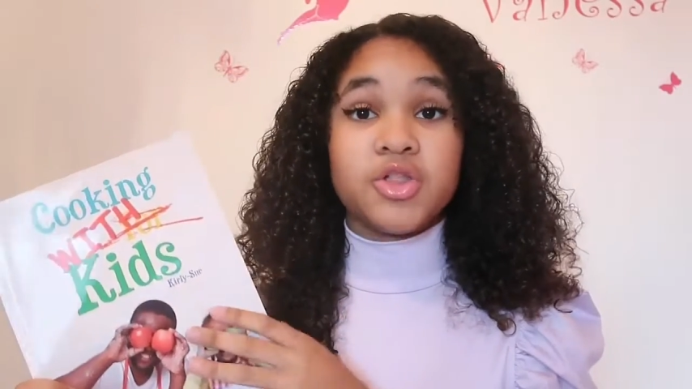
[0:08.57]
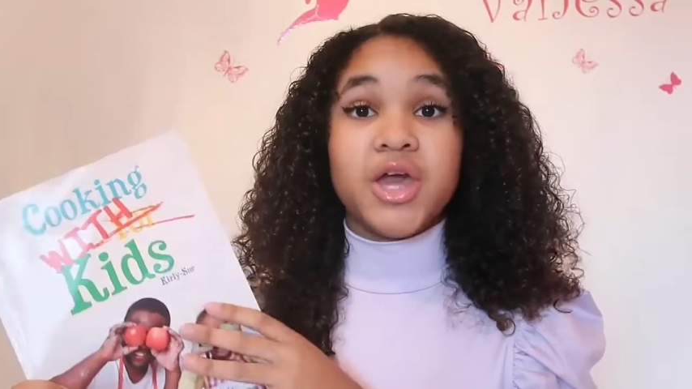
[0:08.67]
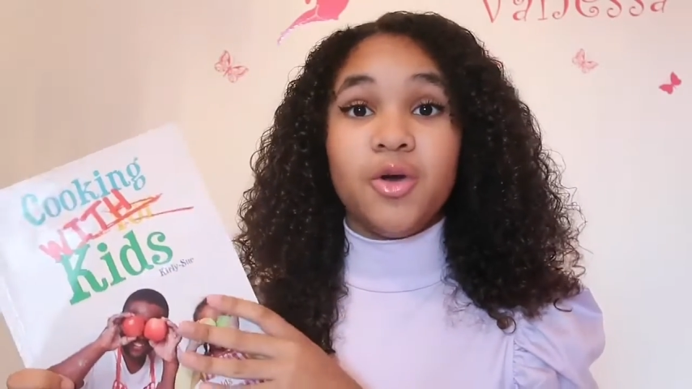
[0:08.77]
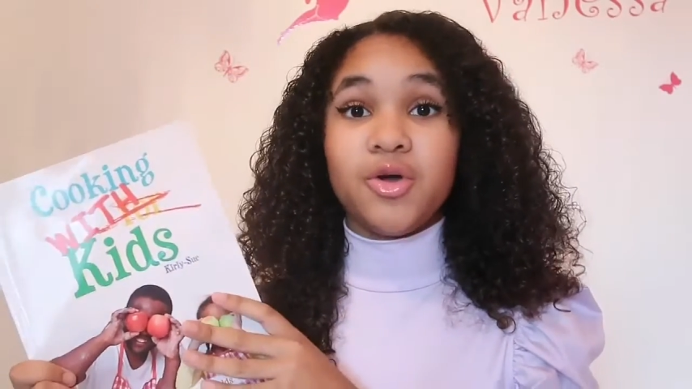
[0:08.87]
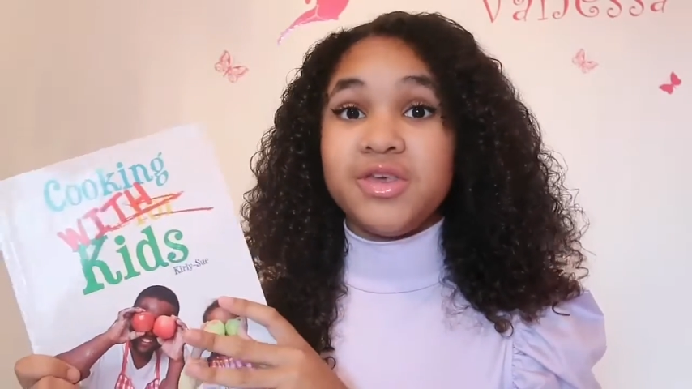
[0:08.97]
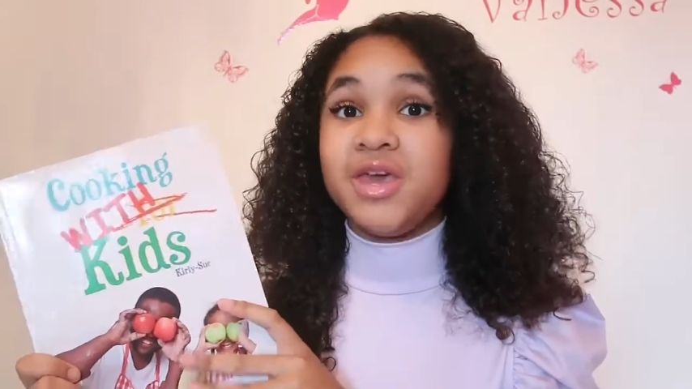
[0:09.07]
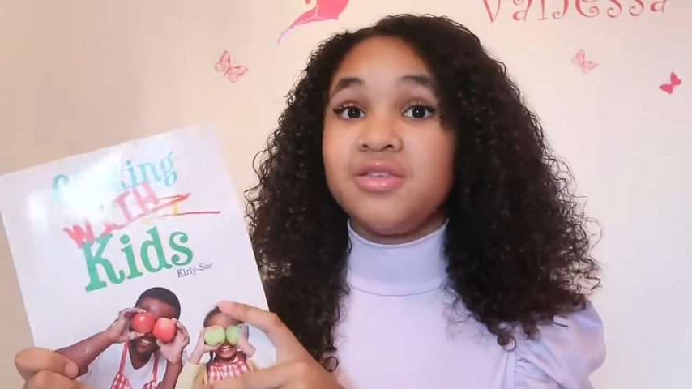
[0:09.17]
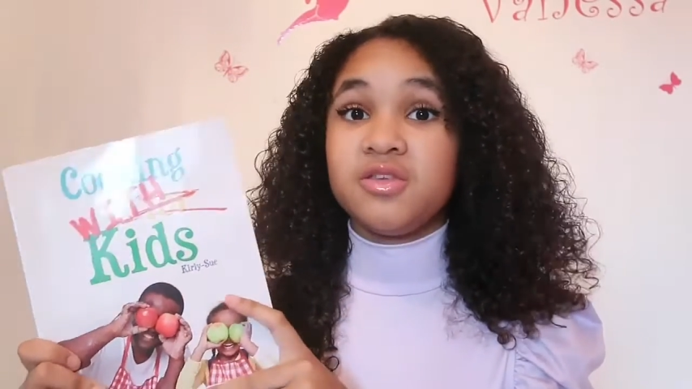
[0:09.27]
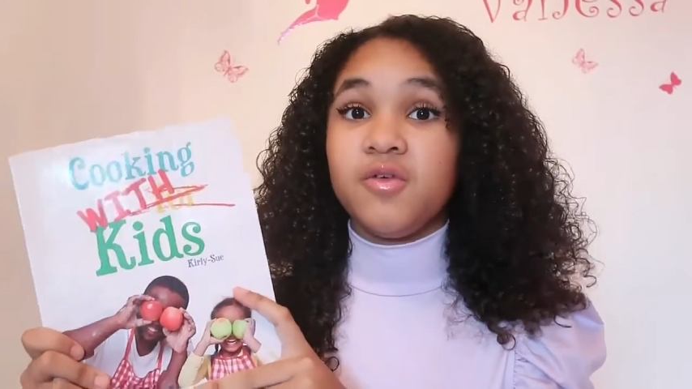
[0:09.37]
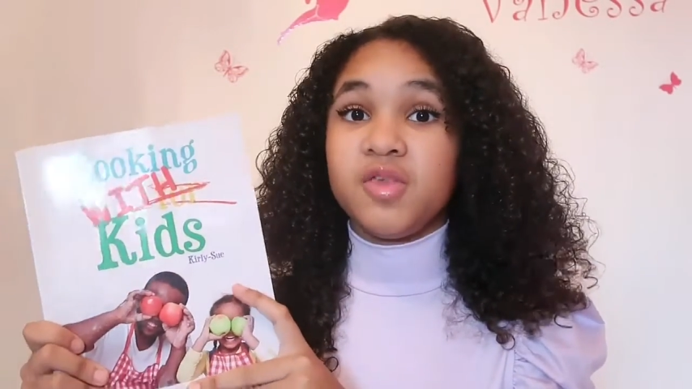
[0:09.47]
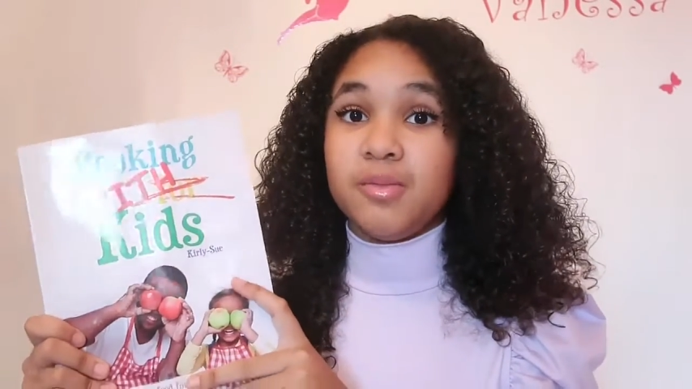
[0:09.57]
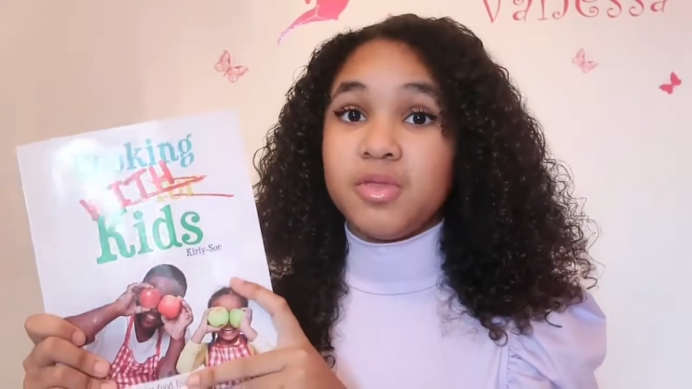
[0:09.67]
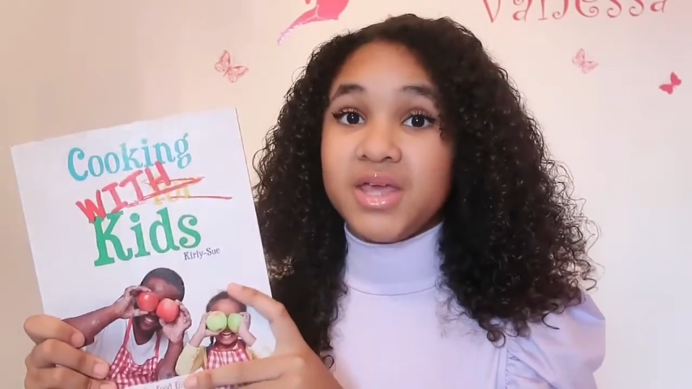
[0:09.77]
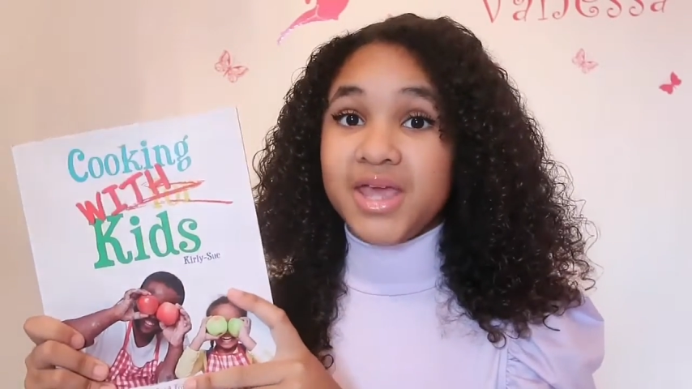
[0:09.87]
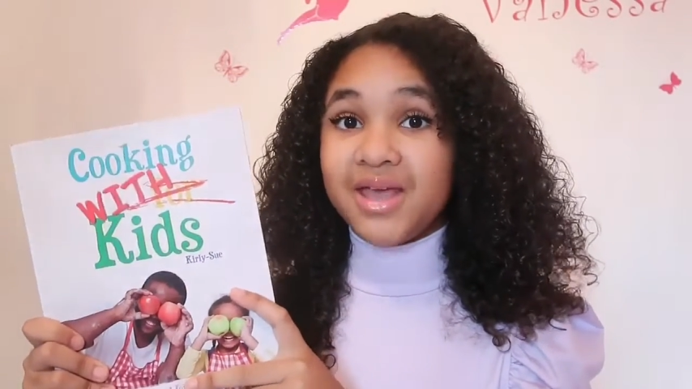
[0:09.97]
and got to interview some of
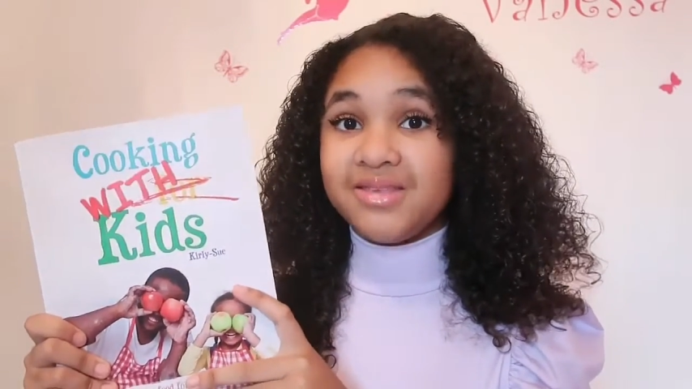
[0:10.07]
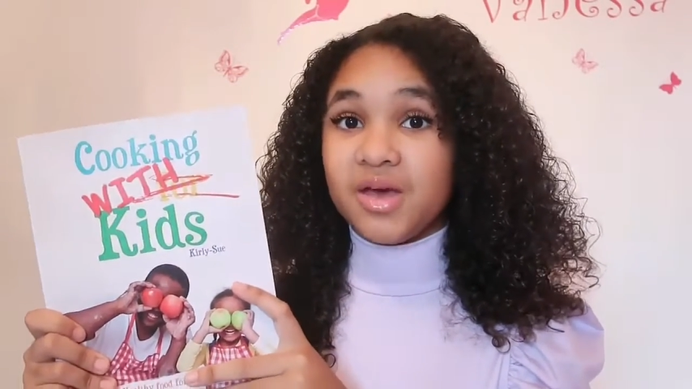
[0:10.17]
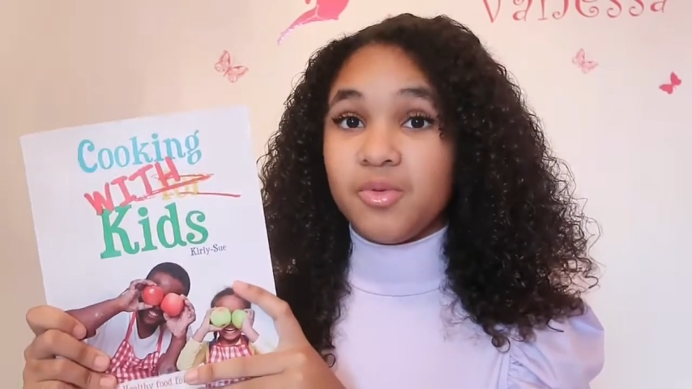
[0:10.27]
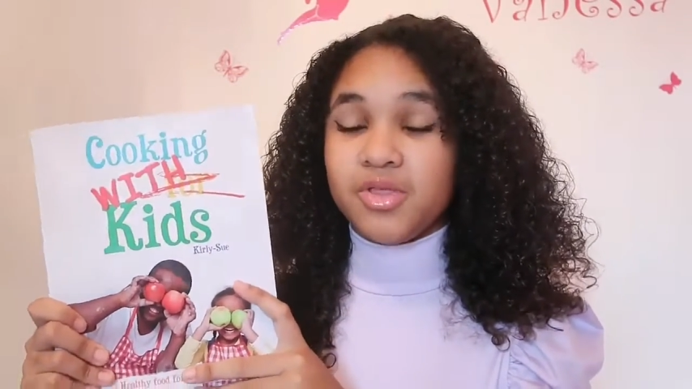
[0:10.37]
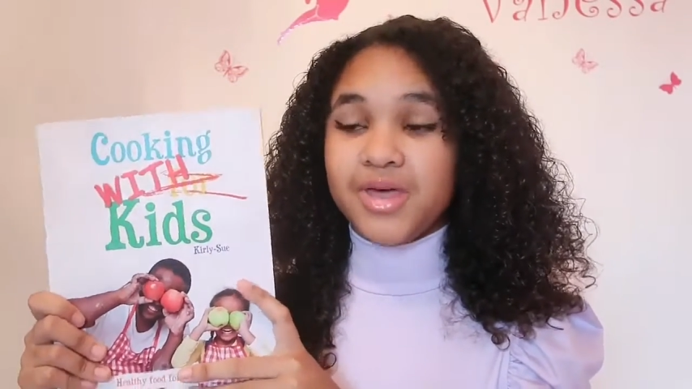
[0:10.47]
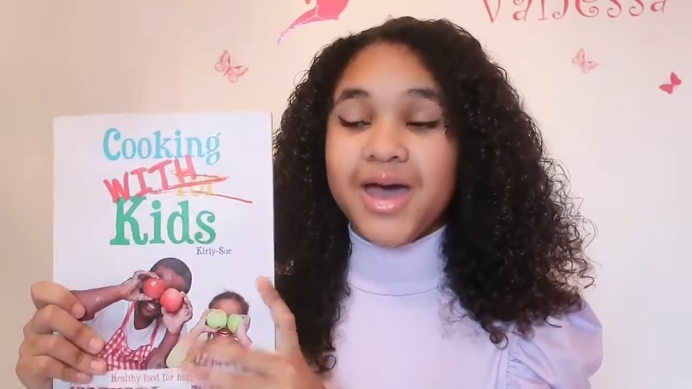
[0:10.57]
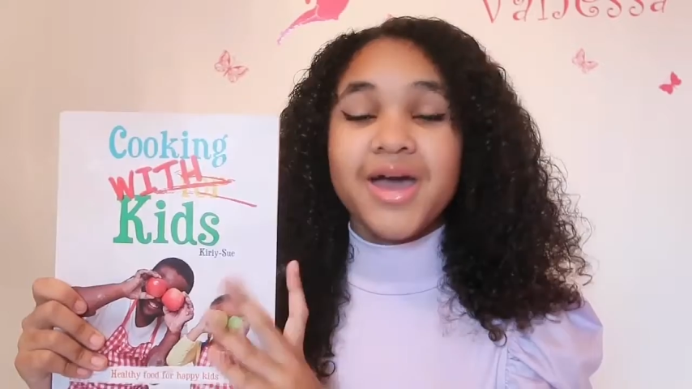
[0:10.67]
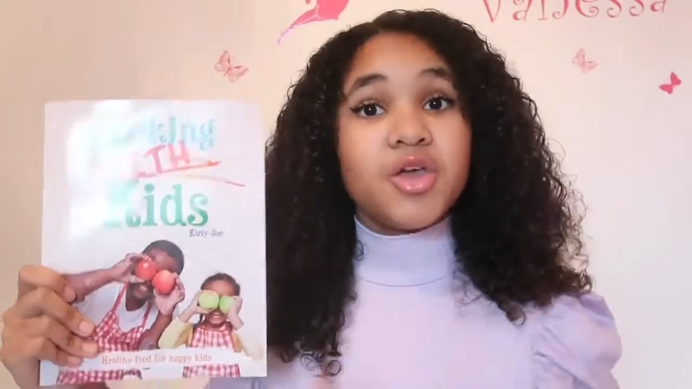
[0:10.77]
the guests that were there,